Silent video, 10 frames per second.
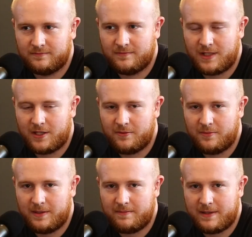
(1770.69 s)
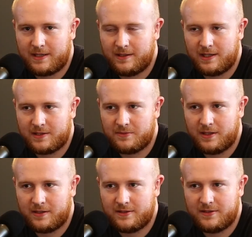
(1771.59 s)
Nick will be back next week,
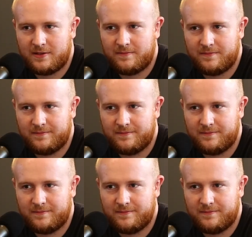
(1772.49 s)
I assume.